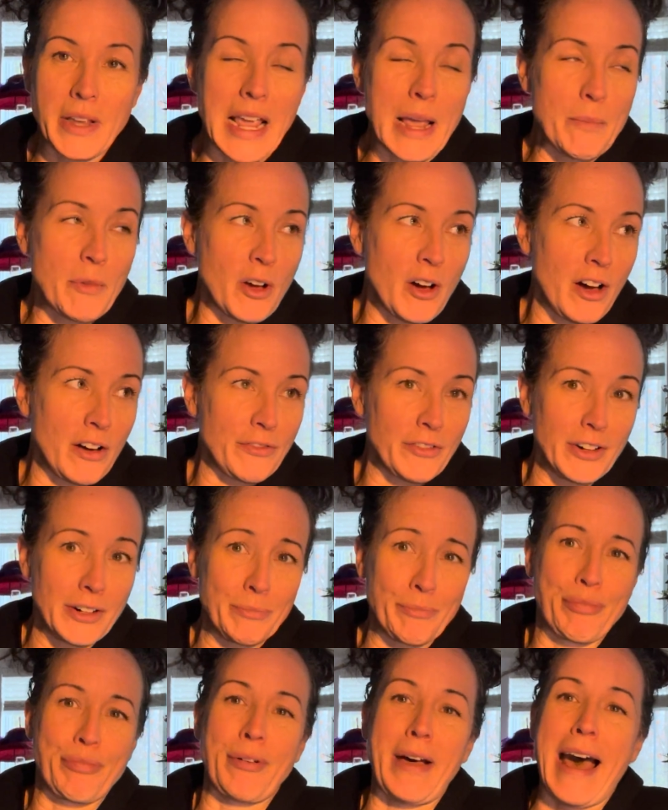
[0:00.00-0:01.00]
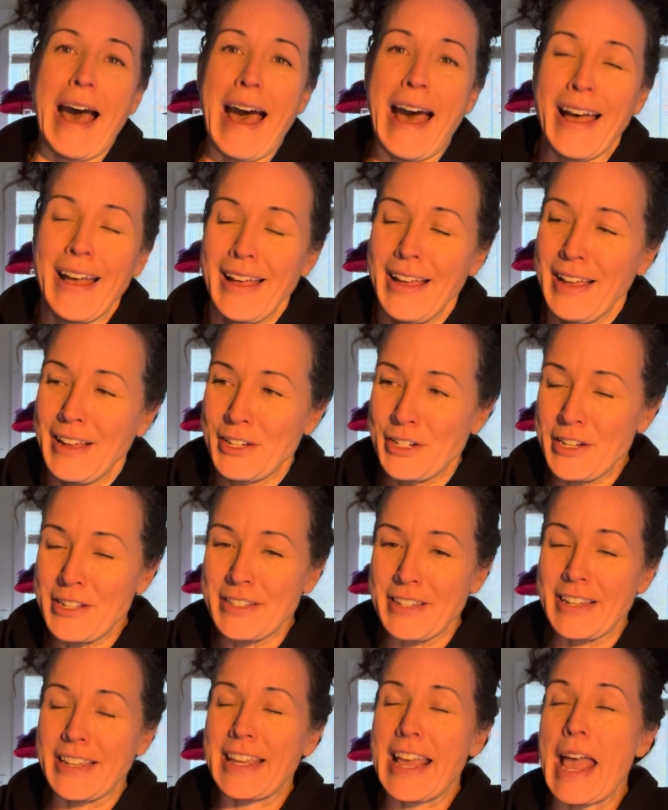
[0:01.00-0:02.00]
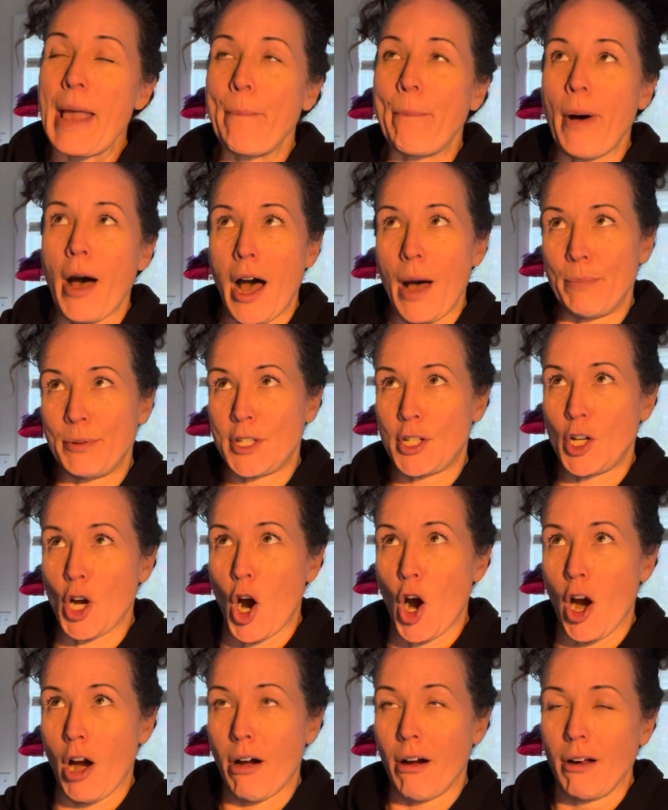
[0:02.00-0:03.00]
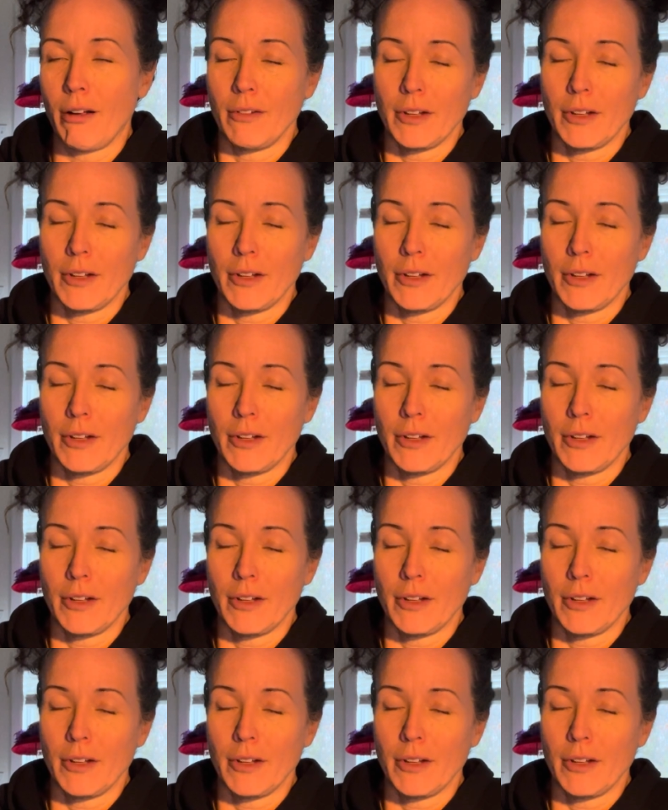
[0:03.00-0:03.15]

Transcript: a golfer. She's a K-pop star.